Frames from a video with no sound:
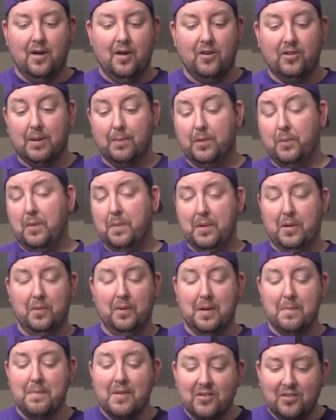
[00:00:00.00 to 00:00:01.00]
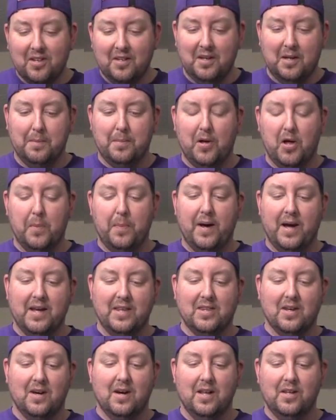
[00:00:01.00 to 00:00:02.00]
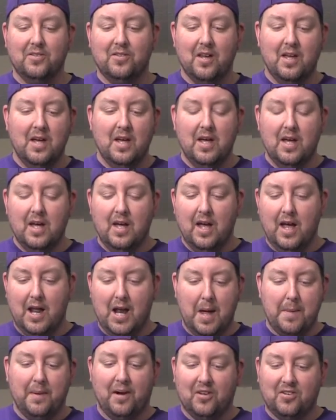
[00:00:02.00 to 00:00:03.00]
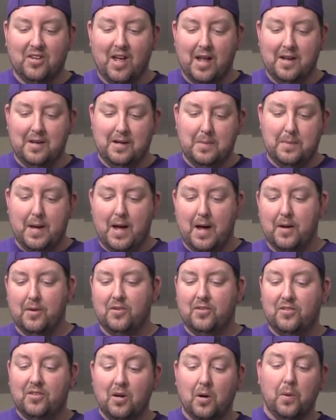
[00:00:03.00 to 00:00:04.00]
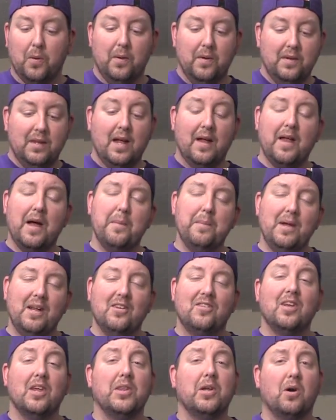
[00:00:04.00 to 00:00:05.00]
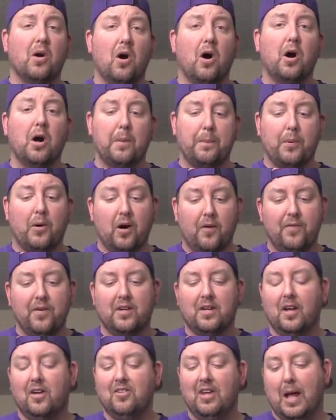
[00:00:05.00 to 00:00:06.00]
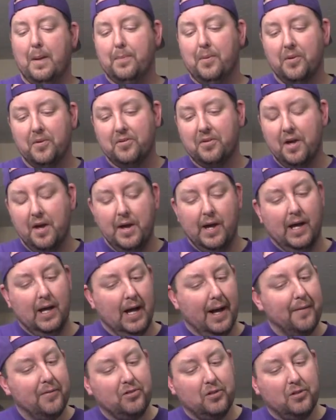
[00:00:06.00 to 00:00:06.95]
something we've been really missing in ball pythons, and I'm excited about. So, now that being said, there are perfect examples of